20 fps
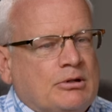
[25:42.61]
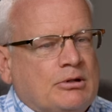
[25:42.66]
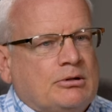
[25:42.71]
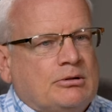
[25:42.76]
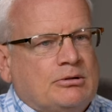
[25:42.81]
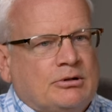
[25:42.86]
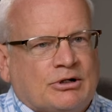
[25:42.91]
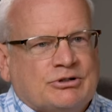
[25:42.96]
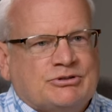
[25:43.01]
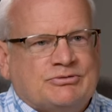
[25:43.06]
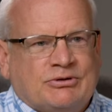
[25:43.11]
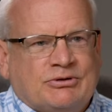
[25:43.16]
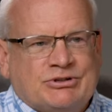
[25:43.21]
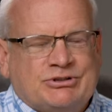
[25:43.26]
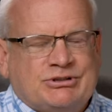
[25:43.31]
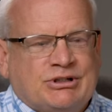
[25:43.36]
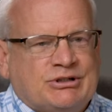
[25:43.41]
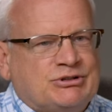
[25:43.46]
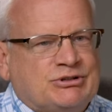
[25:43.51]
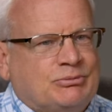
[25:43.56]
Doctor Savelle
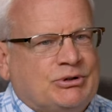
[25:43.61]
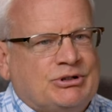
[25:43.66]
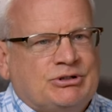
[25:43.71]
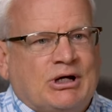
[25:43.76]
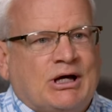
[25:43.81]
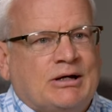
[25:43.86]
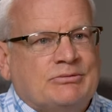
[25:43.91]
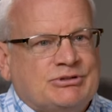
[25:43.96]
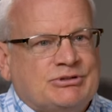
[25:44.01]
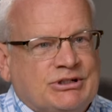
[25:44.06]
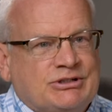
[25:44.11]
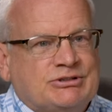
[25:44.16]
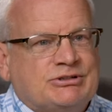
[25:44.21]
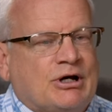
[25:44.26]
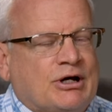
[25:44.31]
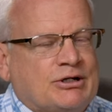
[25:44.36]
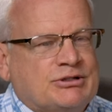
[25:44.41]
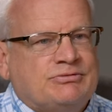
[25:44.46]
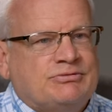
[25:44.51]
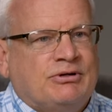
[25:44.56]
said so many times, he's
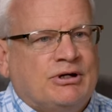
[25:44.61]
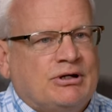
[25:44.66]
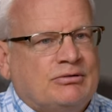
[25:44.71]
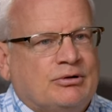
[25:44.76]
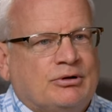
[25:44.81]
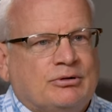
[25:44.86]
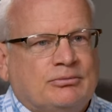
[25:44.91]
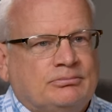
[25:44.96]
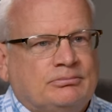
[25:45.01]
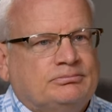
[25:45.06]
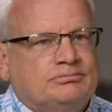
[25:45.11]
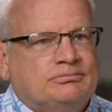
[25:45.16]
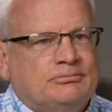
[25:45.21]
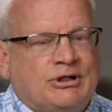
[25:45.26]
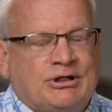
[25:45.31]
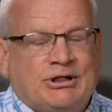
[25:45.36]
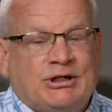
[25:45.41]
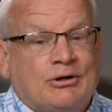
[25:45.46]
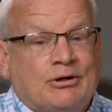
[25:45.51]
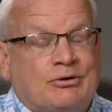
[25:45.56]
God's favorite.
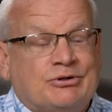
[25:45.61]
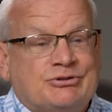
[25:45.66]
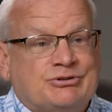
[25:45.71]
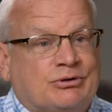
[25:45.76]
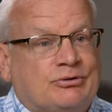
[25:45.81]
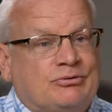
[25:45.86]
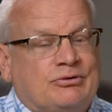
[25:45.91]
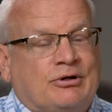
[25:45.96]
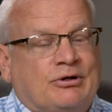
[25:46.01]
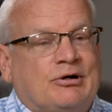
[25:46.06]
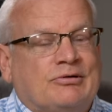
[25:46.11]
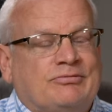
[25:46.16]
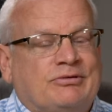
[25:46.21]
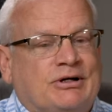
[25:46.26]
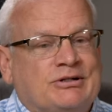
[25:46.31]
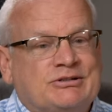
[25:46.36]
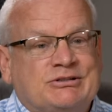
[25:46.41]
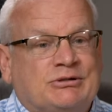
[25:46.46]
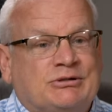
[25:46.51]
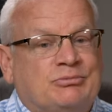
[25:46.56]
And he'd also clarify,
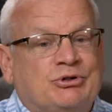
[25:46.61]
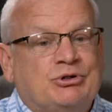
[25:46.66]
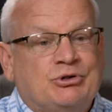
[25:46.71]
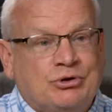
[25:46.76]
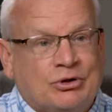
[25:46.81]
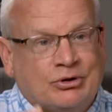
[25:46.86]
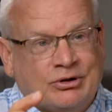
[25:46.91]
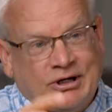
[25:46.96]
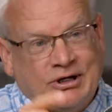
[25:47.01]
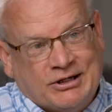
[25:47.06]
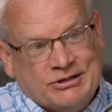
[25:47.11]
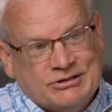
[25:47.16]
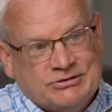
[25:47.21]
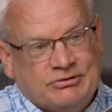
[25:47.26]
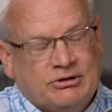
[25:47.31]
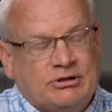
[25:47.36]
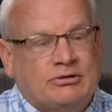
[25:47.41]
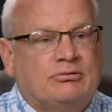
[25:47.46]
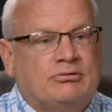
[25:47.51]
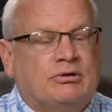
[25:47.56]
he said, but you're God's
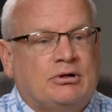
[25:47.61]
favorite.